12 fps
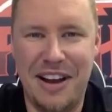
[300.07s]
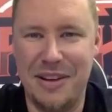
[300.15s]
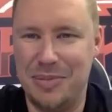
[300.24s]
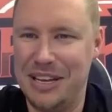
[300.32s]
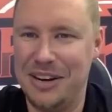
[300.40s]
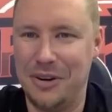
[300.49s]
He
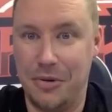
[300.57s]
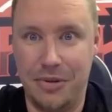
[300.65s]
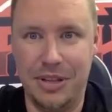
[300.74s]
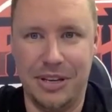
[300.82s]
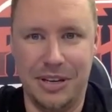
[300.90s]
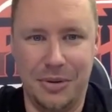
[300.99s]
played on a
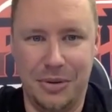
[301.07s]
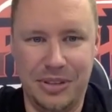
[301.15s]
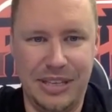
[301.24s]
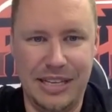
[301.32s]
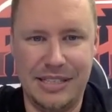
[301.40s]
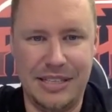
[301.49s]
really good
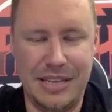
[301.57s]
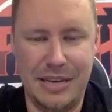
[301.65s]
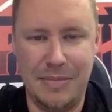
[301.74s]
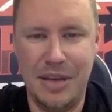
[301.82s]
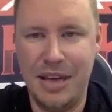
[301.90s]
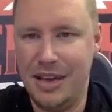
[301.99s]
Golden Knights
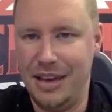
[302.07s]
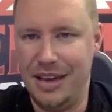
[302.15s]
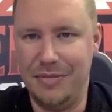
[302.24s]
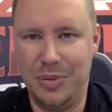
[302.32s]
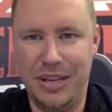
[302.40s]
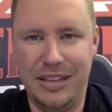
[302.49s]
team
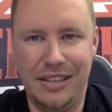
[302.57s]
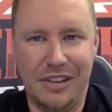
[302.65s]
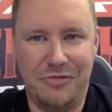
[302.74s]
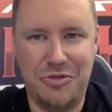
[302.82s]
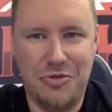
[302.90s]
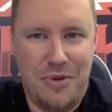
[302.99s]
and played like a
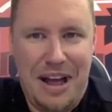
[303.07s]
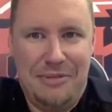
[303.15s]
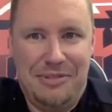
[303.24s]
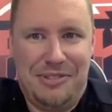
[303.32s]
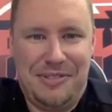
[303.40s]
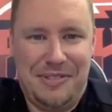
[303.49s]
few
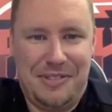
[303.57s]
rounds.